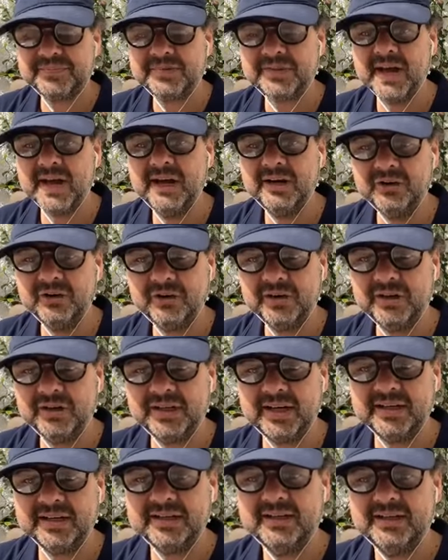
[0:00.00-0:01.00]
and look at
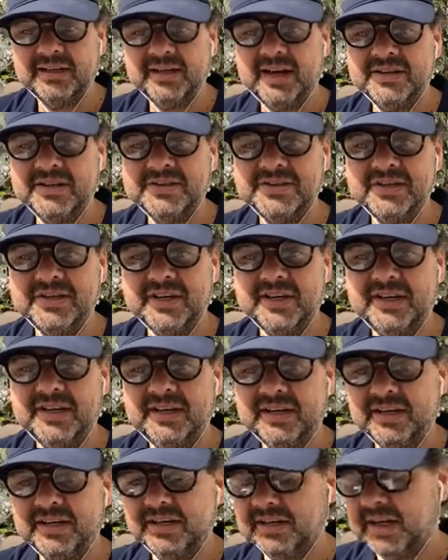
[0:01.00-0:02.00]
it and see
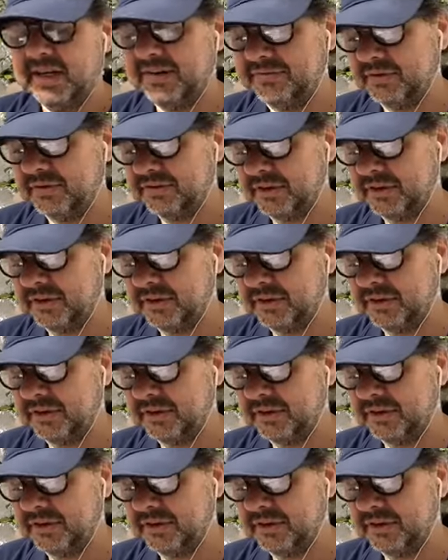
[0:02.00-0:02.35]
if the